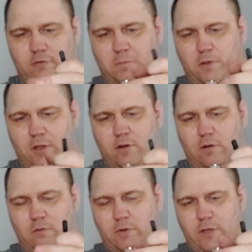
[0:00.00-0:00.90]
spin it
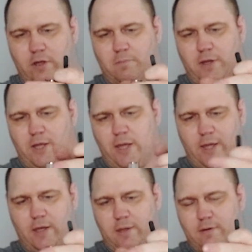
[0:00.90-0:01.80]
all the way down by
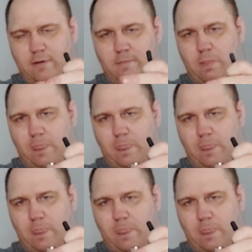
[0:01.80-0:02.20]
hand.